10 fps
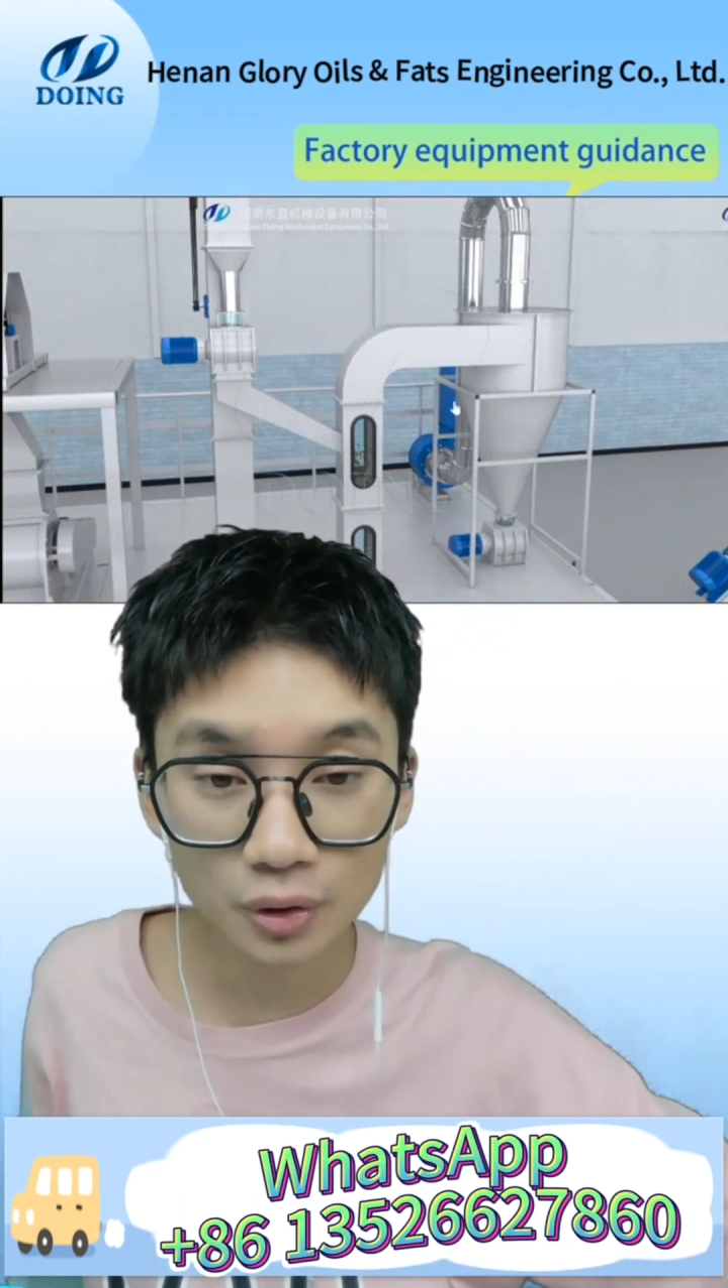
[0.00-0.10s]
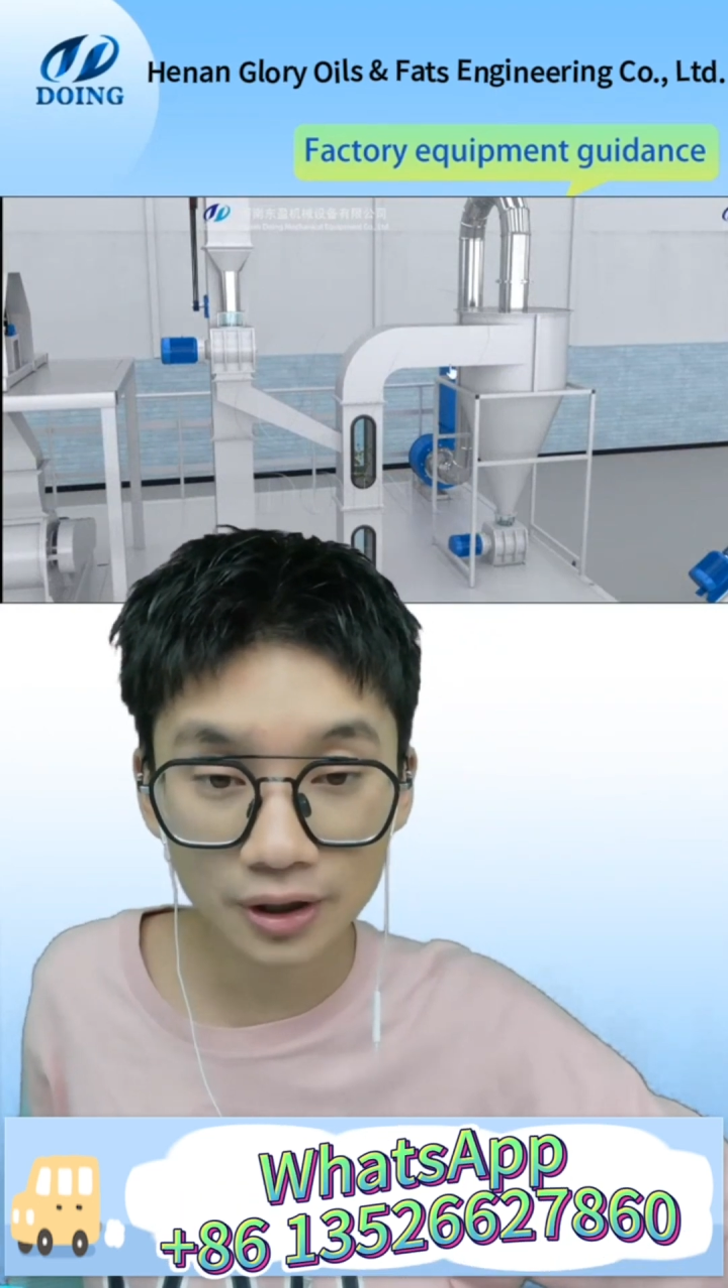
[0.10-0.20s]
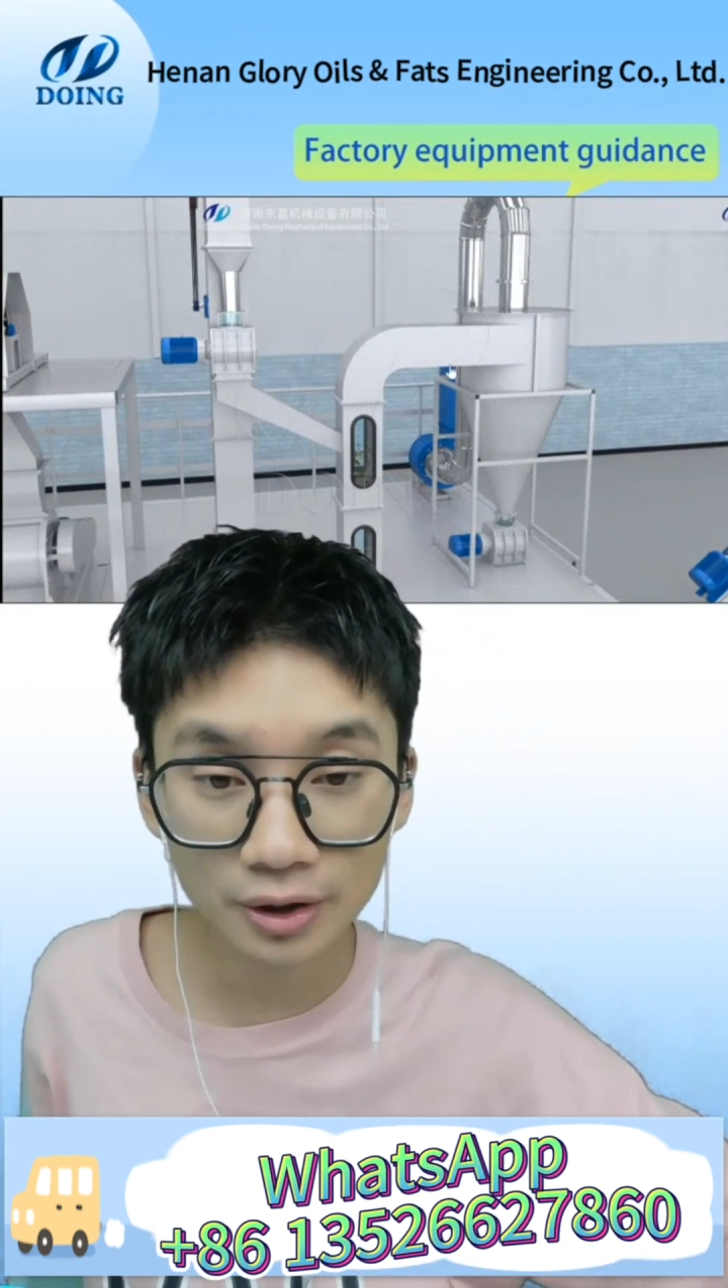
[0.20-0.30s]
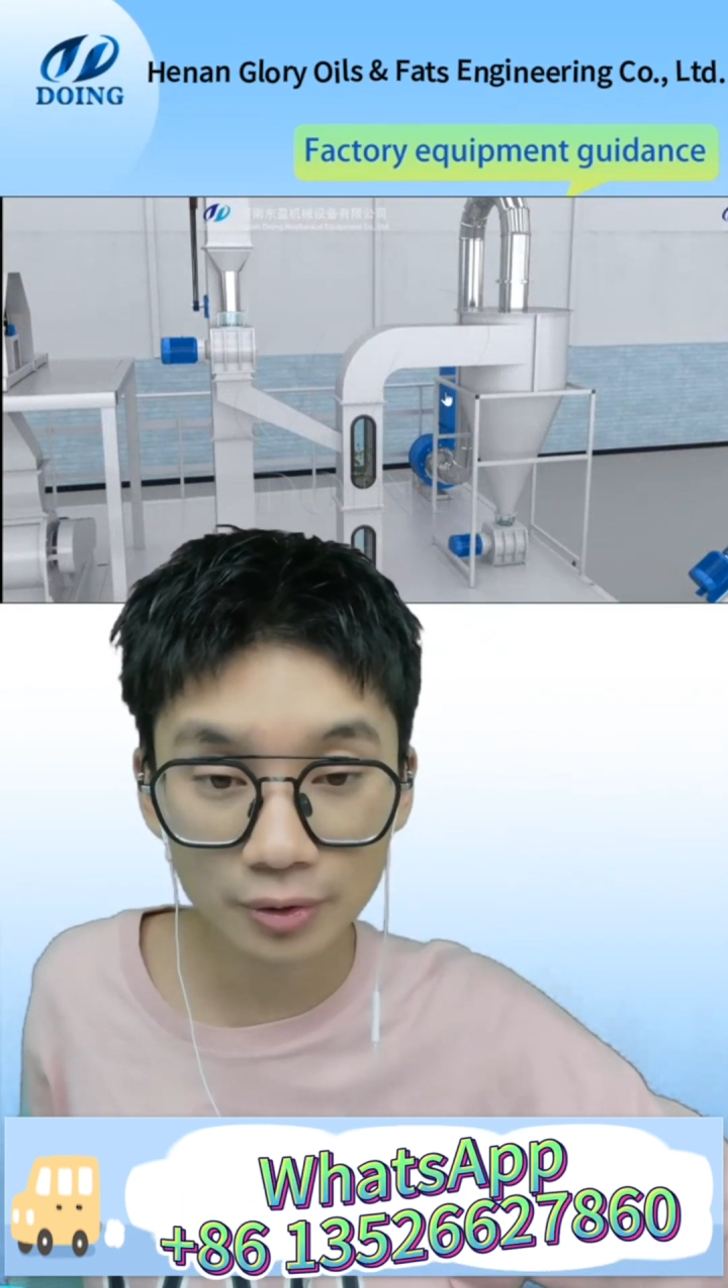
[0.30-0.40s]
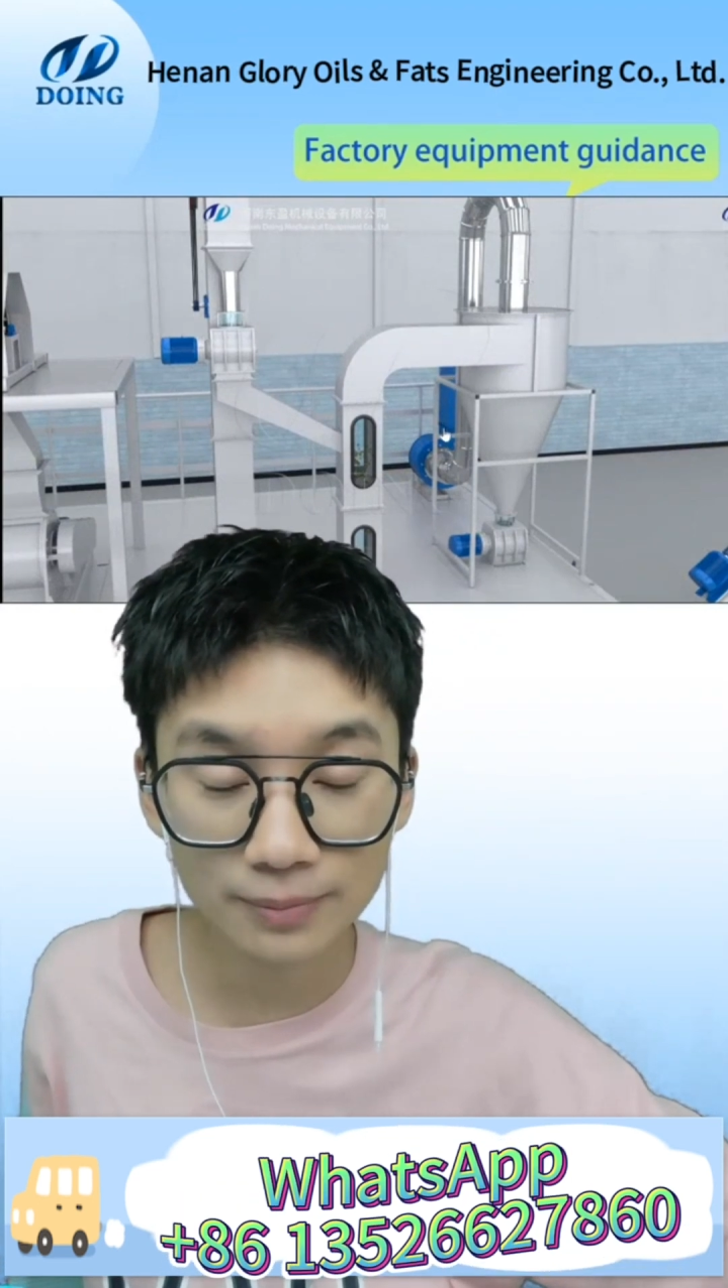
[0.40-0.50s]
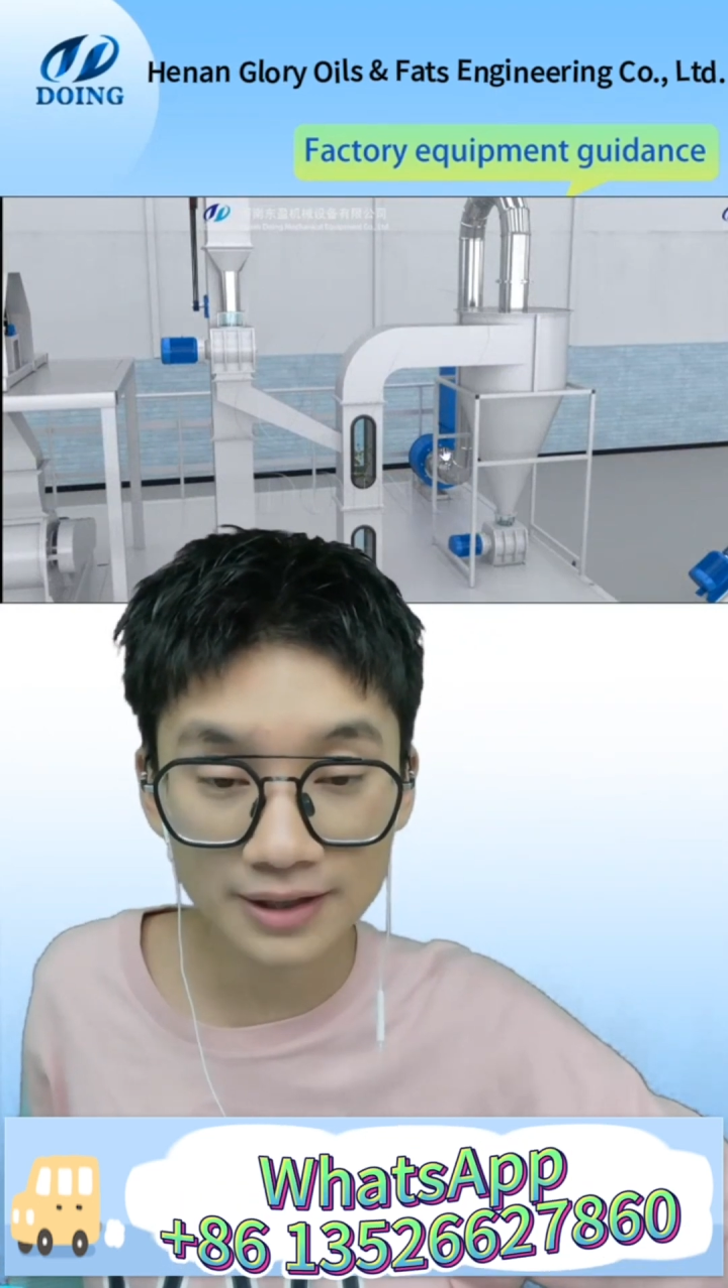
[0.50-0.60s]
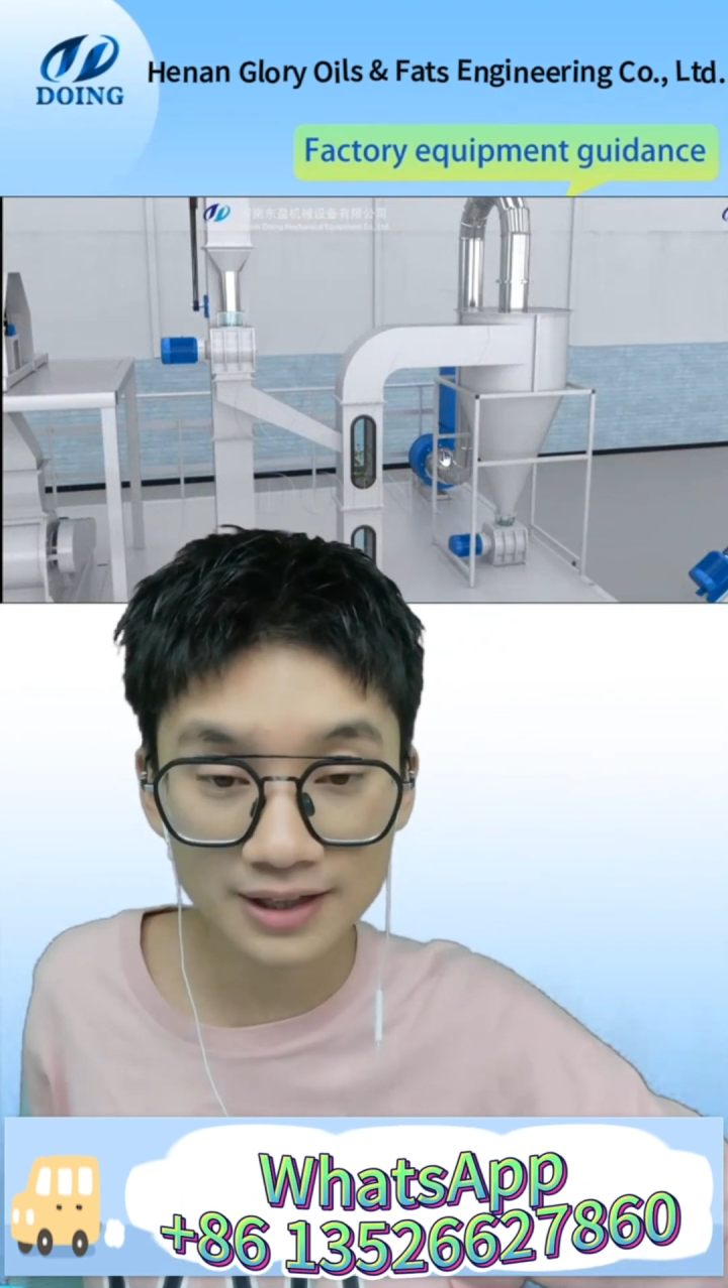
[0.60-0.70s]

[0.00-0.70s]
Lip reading: equipment,